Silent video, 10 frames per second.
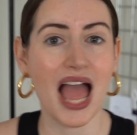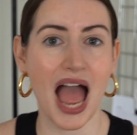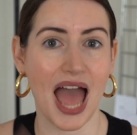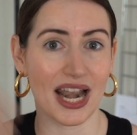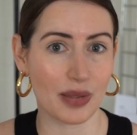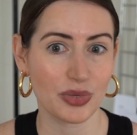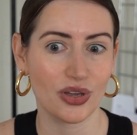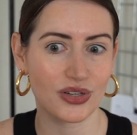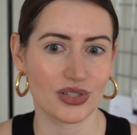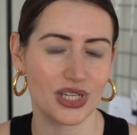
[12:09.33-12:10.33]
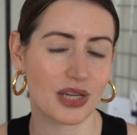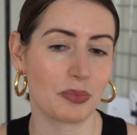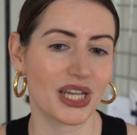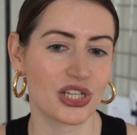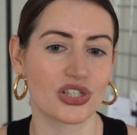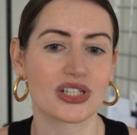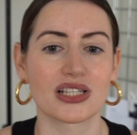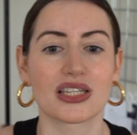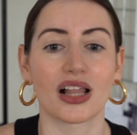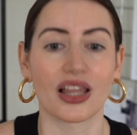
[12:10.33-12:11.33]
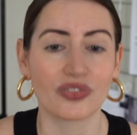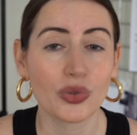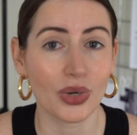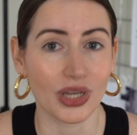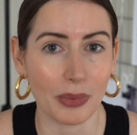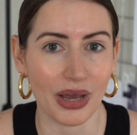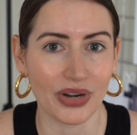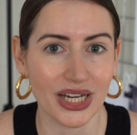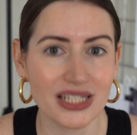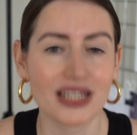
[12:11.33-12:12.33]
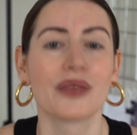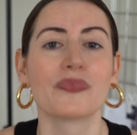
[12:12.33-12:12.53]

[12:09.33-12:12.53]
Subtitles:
And I'm going to take pictures and tell everyone about it.